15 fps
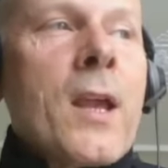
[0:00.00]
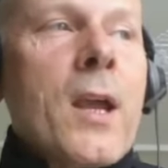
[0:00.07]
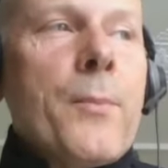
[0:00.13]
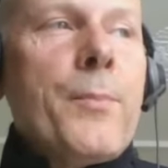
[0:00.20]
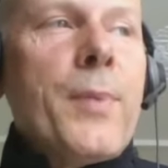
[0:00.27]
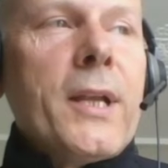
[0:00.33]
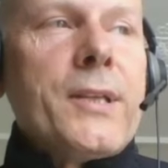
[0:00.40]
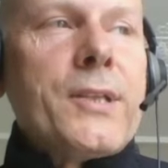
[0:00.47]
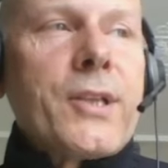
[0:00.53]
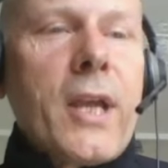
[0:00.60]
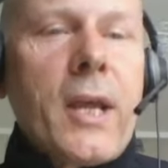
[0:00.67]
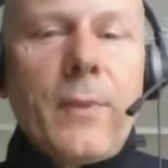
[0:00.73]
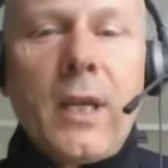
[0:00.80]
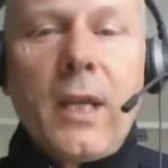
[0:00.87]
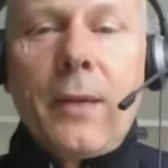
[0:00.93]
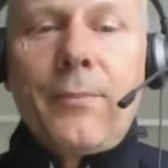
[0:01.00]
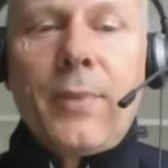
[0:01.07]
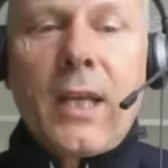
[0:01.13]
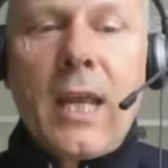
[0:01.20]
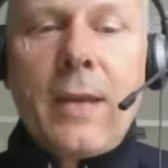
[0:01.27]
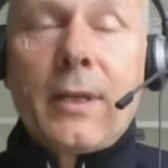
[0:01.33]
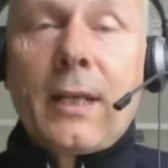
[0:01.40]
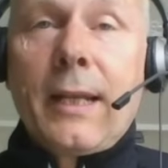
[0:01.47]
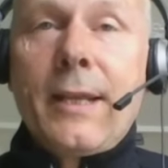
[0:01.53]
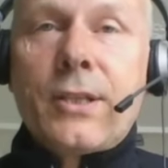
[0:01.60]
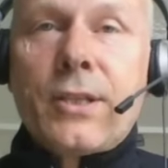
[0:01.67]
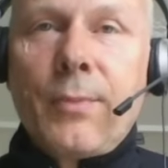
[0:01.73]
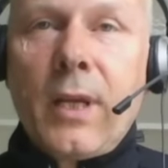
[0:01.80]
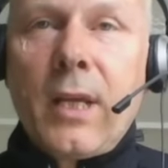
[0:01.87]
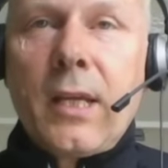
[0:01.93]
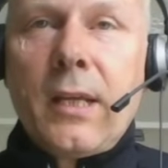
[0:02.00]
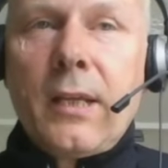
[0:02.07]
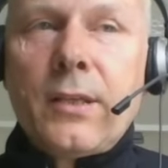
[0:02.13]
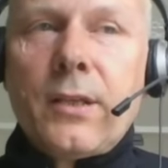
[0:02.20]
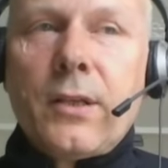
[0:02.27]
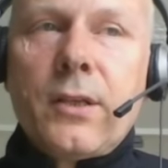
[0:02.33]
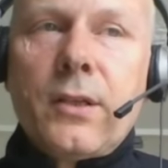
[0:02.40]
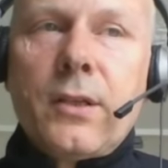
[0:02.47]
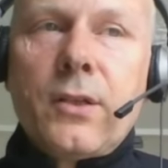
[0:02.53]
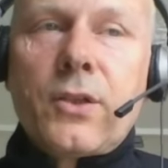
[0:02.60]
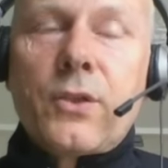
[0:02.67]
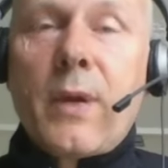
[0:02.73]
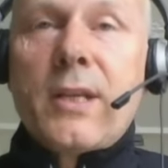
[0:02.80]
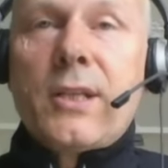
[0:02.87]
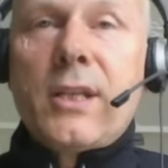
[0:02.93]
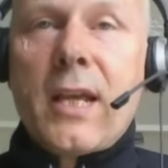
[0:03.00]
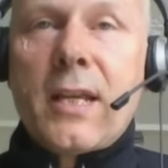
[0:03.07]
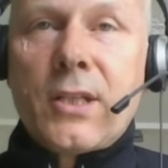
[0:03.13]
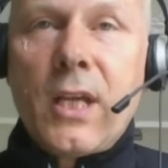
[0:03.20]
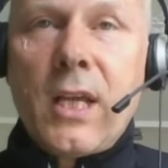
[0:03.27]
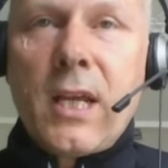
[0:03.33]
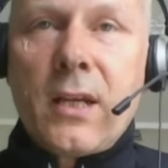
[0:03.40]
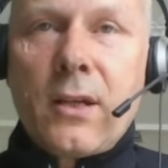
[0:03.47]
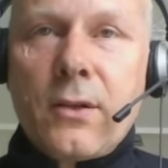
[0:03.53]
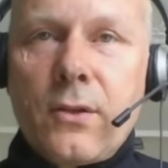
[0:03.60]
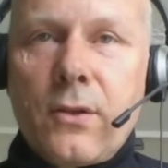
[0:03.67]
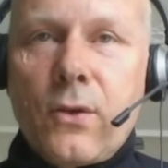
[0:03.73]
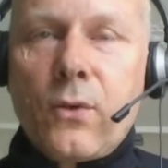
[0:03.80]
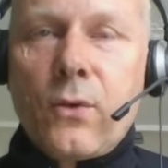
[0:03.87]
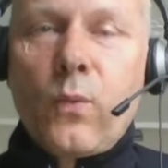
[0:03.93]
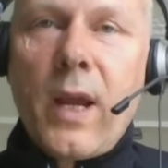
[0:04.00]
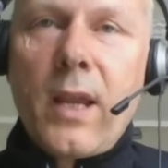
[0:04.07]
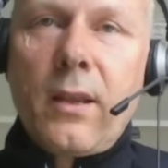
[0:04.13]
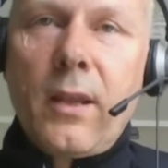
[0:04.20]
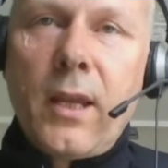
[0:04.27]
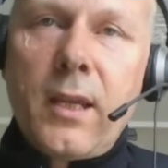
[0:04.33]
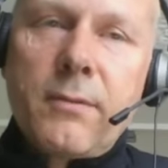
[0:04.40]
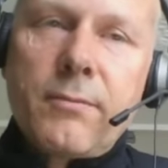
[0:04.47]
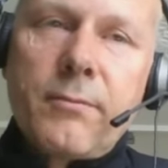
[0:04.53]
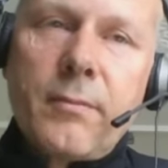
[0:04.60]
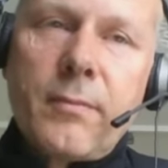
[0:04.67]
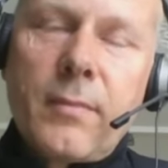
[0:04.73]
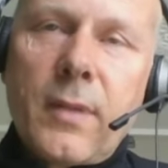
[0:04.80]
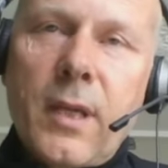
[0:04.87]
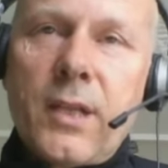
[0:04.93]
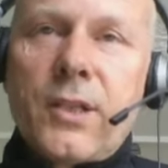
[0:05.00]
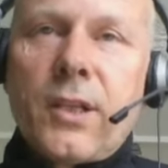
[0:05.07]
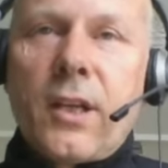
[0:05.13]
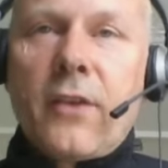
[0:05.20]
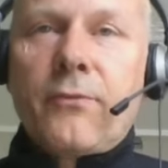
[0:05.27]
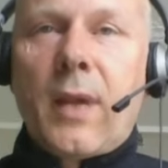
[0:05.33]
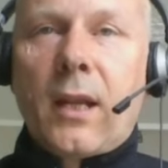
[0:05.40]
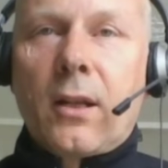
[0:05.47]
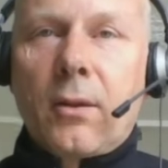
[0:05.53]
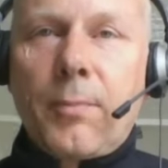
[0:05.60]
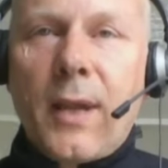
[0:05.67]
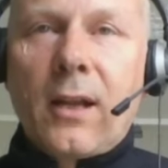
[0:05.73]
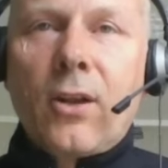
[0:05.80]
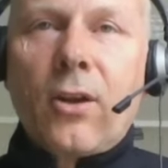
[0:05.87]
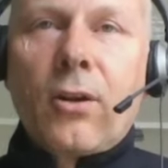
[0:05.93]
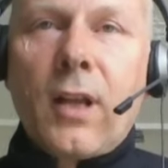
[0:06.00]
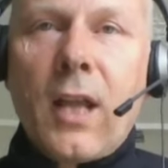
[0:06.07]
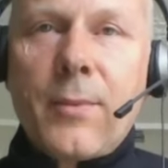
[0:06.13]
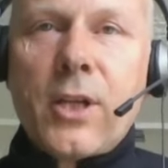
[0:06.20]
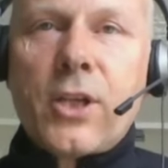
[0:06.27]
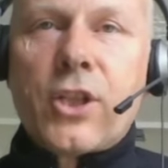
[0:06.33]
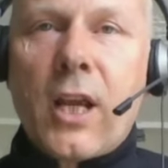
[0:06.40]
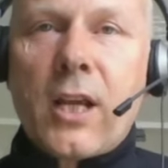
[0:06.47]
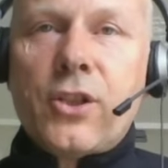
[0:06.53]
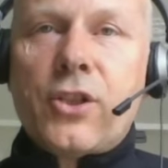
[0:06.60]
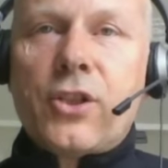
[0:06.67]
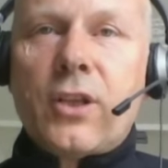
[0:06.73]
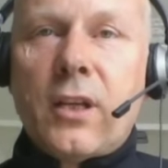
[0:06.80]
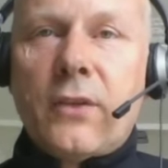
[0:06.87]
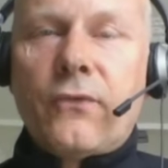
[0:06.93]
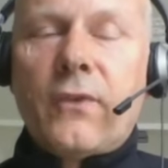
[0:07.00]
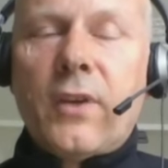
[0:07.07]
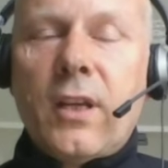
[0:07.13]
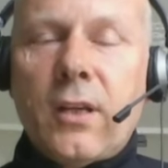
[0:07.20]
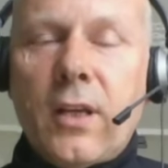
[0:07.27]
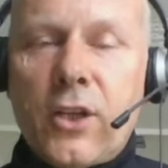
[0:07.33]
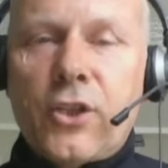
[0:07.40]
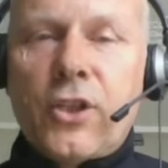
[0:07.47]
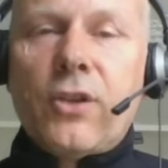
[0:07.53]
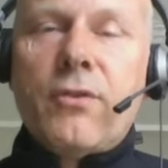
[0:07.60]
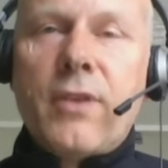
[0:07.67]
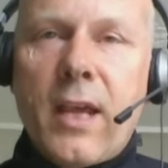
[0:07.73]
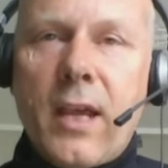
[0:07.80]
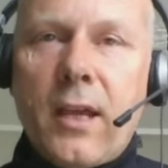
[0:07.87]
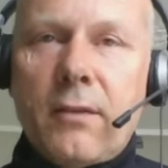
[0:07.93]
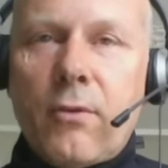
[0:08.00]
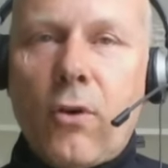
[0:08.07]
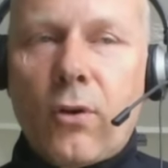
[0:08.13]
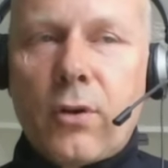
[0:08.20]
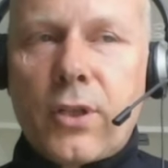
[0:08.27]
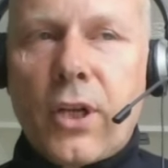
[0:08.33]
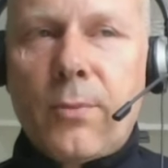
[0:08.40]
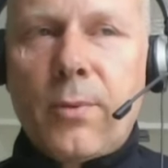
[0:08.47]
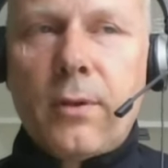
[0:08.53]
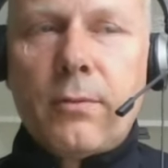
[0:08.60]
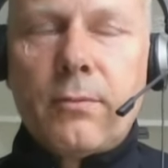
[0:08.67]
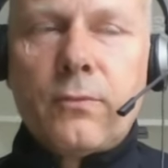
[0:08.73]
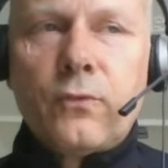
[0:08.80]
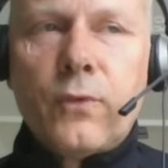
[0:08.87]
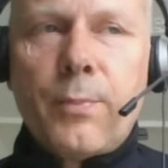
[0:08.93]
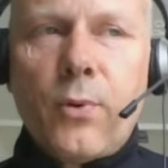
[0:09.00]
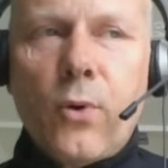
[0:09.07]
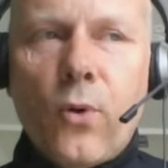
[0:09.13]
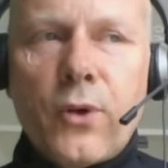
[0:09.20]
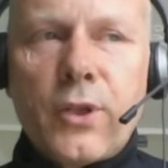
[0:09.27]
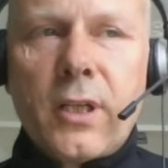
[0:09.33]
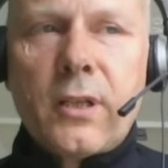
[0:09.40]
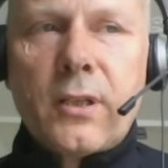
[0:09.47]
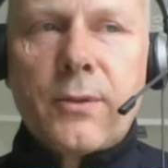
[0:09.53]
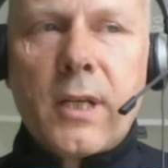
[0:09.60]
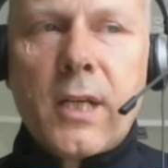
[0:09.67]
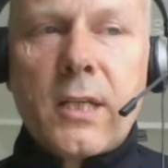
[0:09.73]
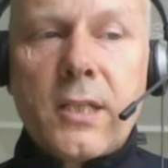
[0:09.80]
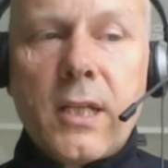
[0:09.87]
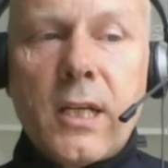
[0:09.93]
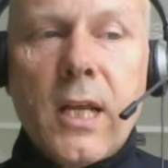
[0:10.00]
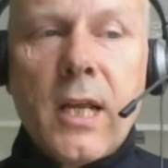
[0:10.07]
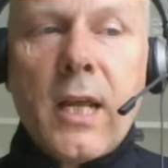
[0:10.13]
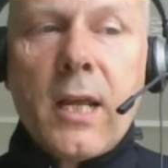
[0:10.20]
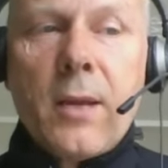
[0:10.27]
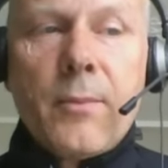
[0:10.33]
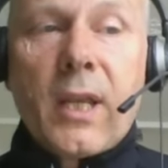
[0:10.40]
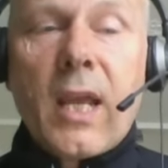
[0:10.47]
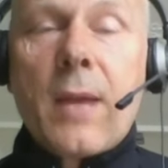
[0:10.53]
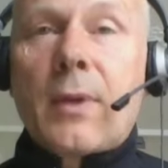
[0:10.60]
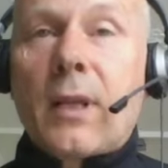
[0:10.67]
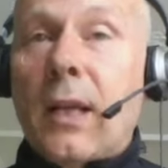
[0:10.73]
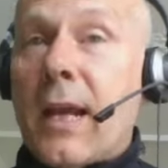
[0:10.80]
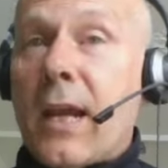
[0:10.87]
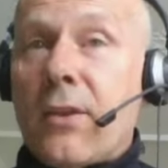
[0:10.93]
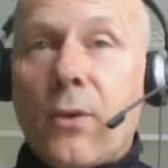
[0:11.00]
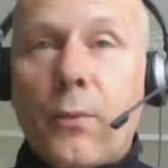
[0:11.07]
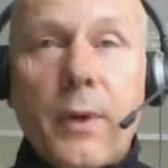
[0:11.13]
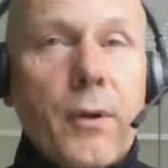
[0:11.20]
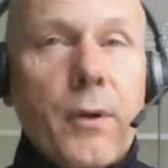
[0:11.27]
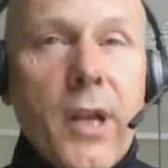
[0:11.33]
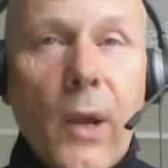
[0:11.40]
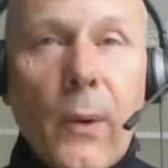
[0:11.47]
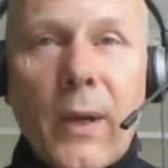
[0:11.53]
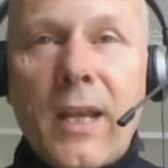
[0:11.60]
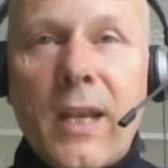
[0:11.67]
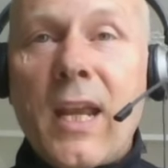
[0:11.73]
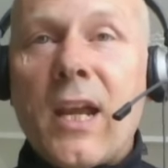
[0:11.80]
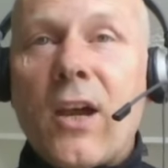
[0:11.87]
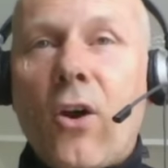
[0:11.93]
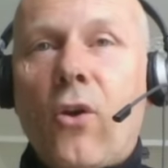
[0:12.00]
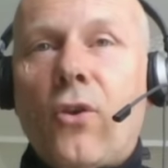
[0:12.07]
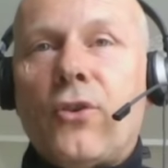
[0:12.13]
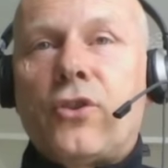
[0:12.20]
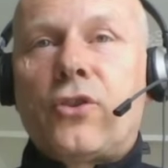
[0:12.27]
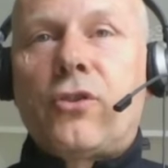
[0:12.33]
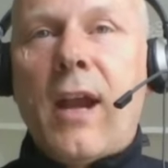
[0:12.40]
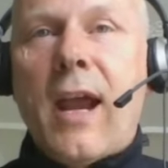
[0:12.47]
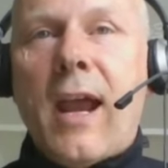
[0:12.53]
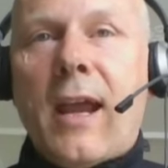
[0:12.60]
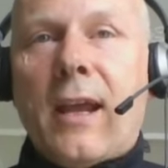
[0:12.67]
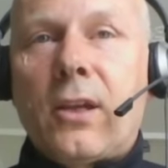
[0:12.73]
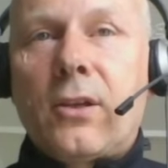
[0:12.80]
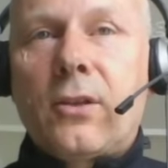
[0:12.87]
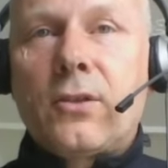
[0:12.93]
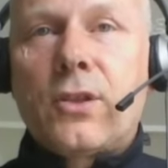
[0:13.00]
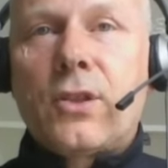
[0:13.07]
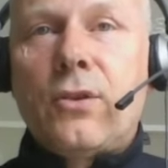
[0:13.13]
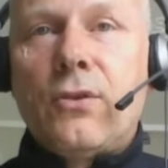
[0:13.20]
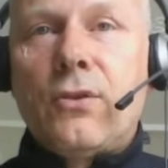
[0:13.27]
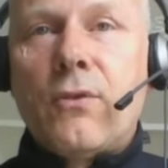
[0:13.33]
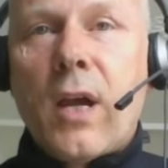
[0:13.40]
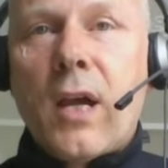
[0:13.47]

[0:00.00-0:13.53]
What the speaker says: But it became clear to me in 2018 when the Intergovernmental Panel on Climate Change issued their October report in 2018, became clear that we were nowhere near on track to